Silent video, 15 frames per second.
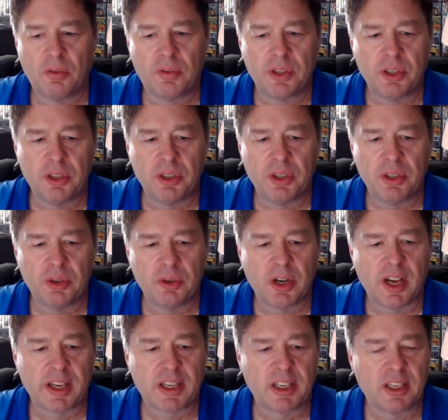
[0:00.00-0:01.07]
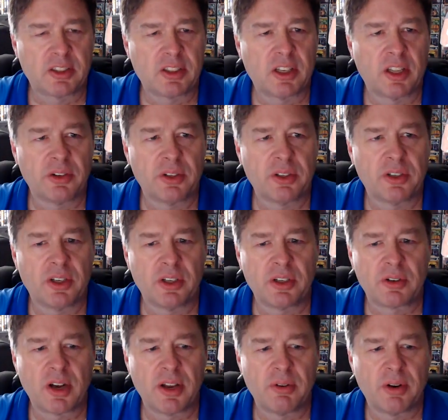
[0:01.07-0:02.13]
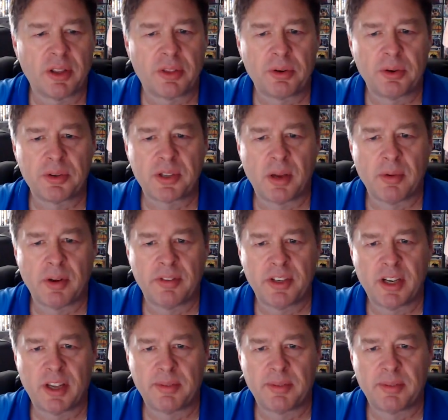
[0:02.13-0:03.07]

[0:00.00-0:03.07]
you and I can get together and try and run through some of it.